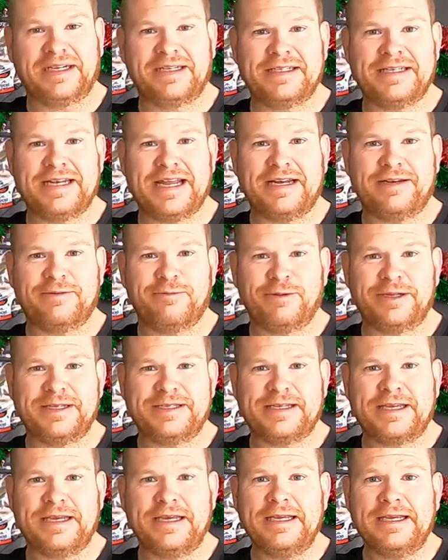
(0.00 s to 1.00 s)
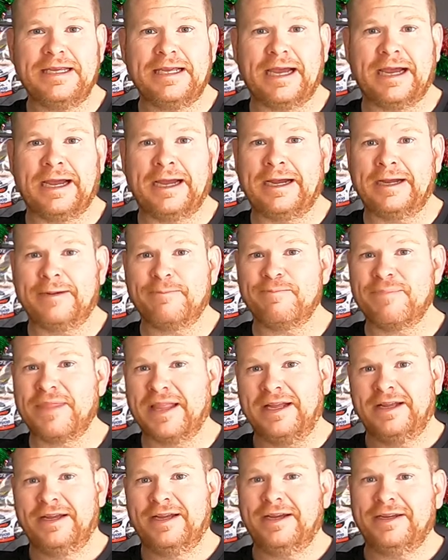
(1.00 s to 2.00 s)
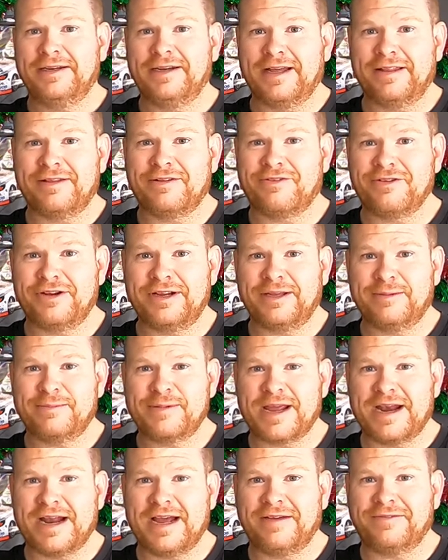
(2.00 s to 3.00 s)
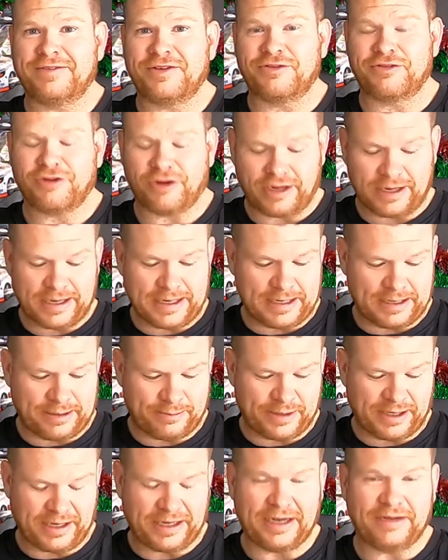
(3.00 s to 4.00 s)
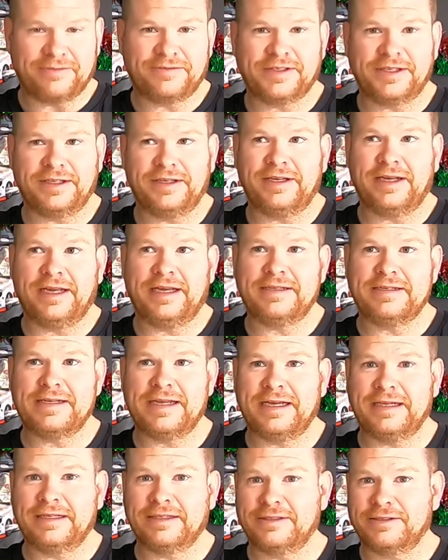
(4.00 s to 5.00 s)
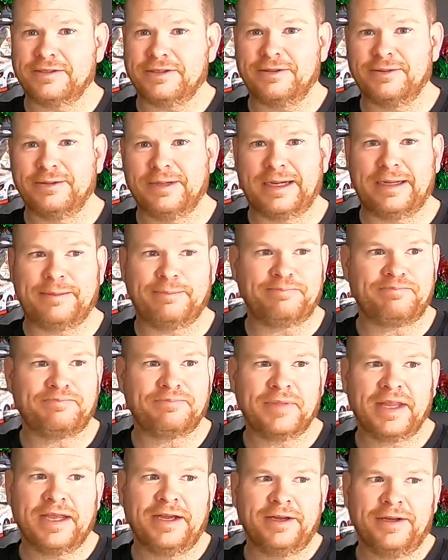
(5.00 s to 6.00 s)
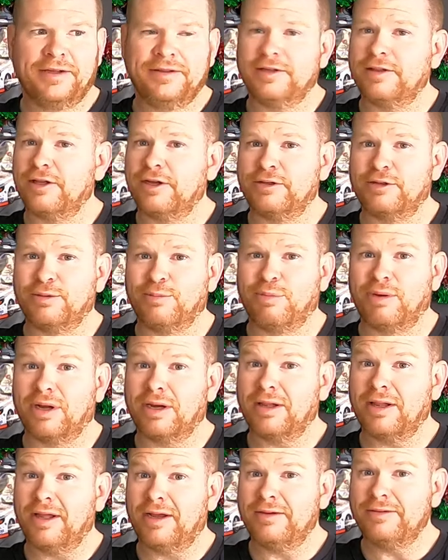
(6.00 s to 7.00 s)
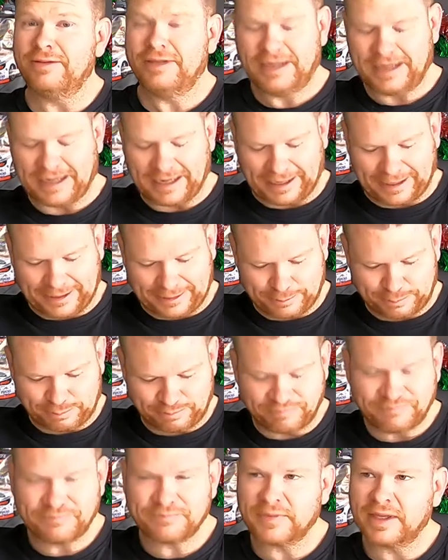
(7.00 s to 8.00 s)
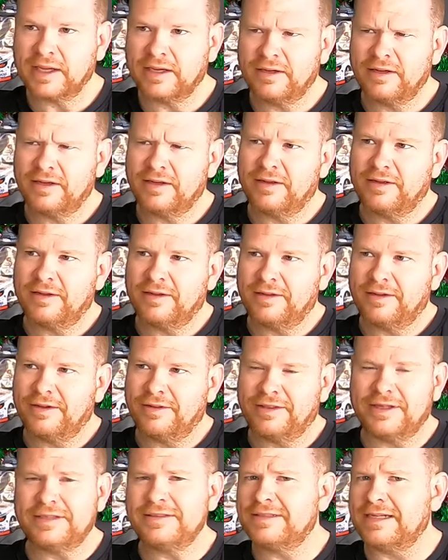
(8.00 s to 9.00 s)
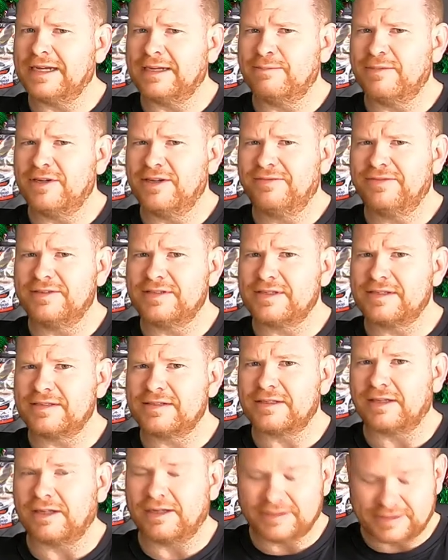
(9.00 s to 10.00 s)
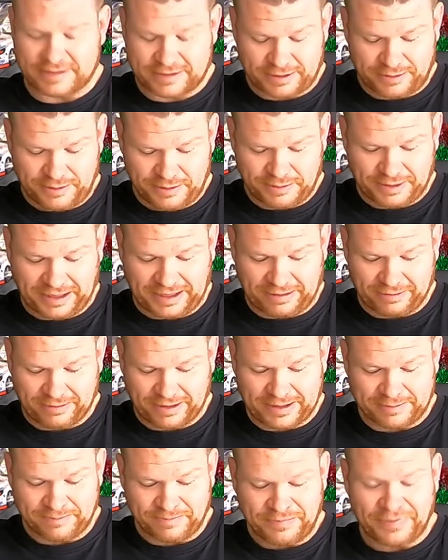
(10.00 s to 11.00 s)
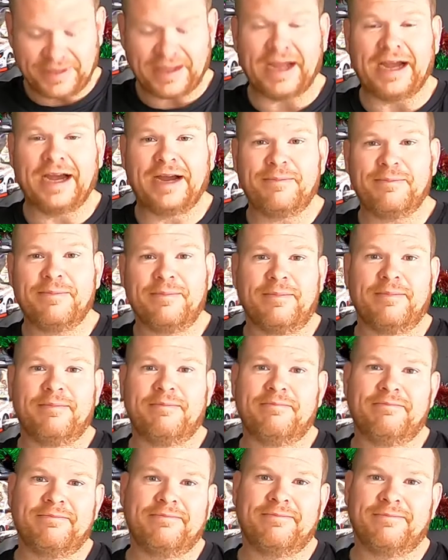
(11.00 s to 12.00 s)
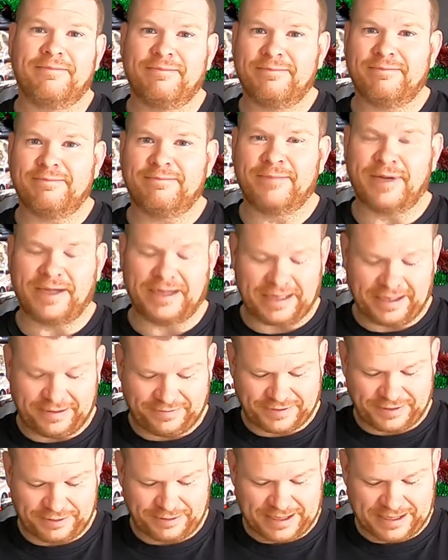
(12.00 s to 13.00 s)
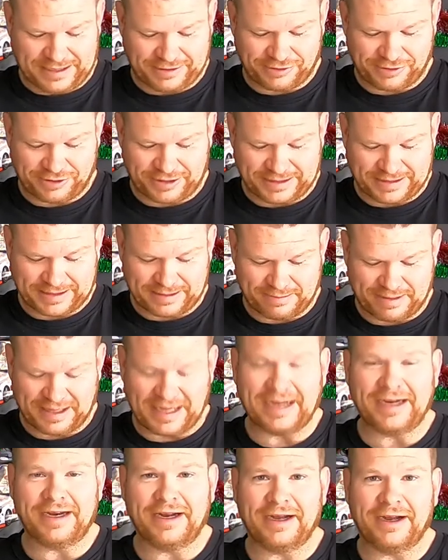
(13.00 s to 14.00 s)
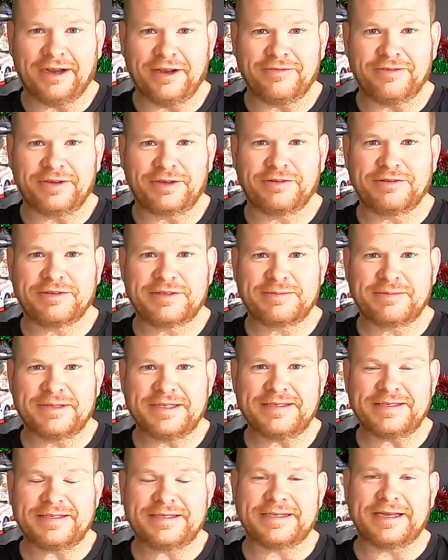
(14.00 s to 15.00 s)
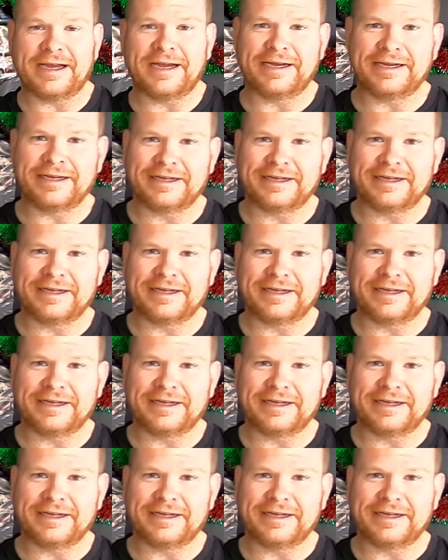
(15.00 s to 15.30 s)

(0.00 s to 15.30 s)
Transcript: Ned Whiskey, another drink I'm going to have to try. I might have to head down to the local Bottle-O. I think Dan Murphy's is the closest to me, but anyway, might have to try some of that over Christmas.